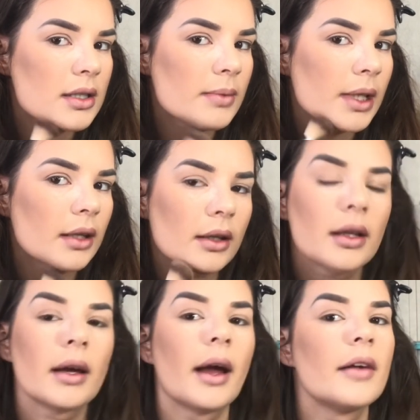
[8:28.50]
to make it look
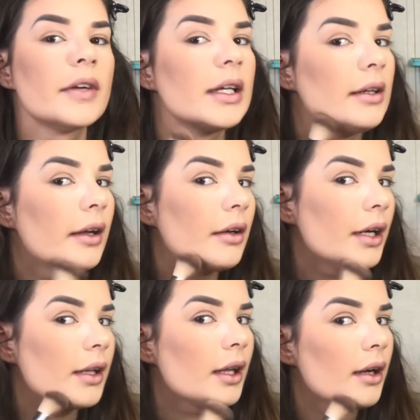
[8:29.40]
like I have an indent
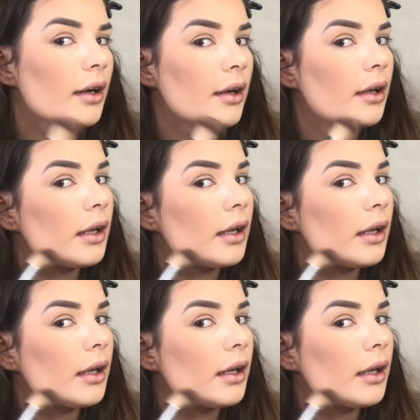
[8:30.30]
right there.